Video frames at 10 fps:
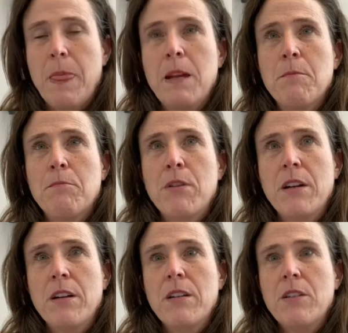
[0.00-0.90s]

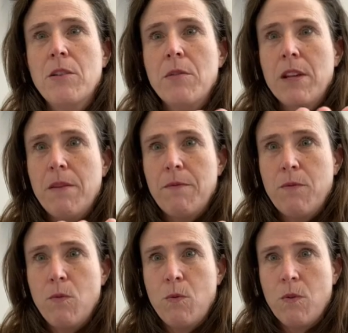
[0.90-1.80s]
prior to showing up
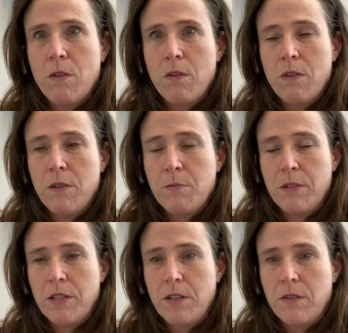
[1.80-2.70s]
for the
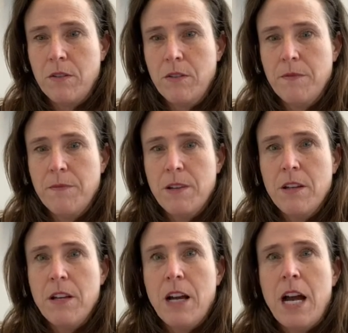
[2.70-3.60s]
procedure,
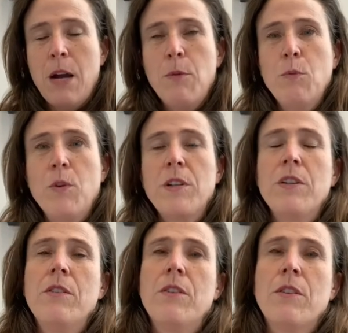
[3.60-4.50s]
I would want
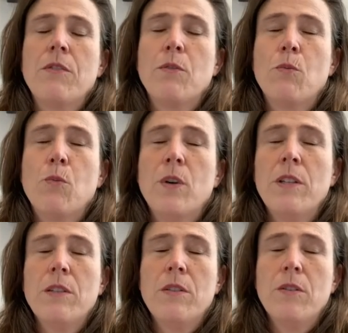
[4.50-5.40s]
you to do for
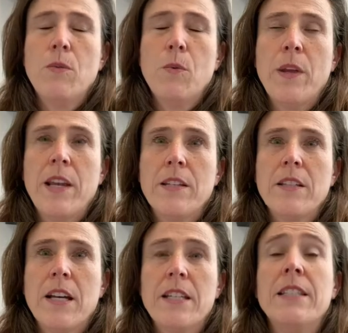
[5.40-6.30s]
1 to 2 weeks
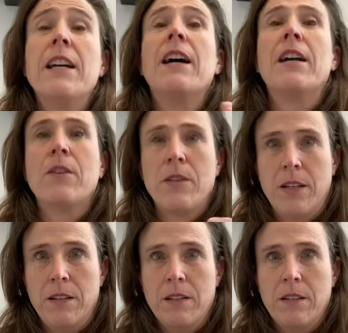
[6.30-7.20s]
a
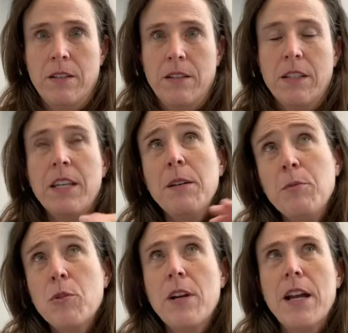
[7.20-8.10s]
diary. Keep
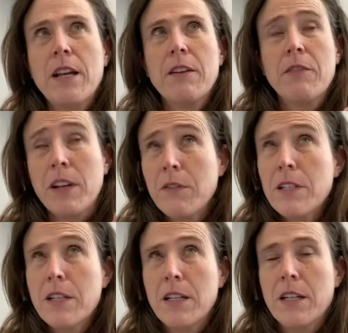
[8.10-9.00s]
track of every
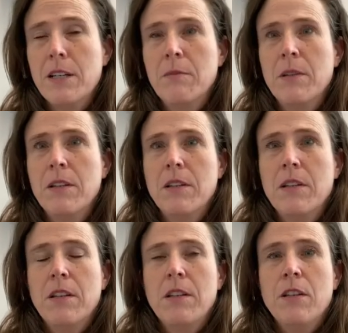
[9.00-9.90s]
time
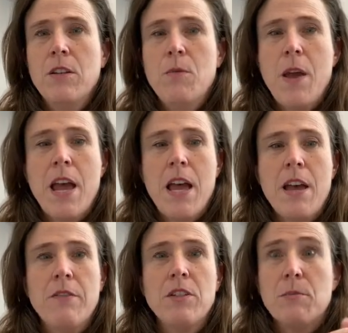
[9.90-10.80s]
you
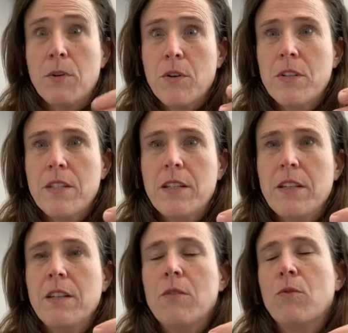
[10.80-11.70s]
have some
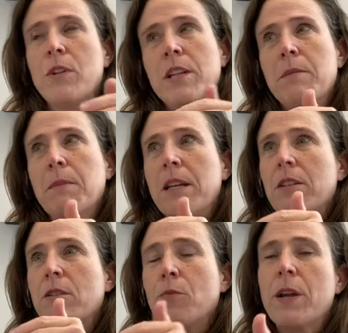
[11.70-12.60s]
urgency or you didn't make it
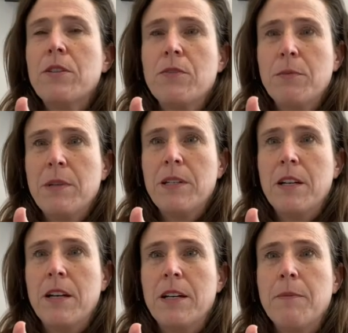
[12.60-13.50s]
to the restroom in
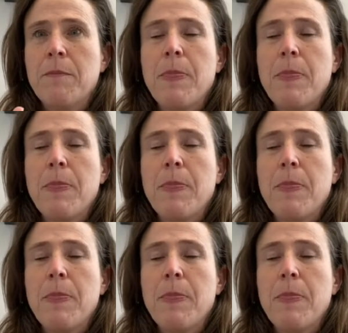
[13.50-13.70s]
time.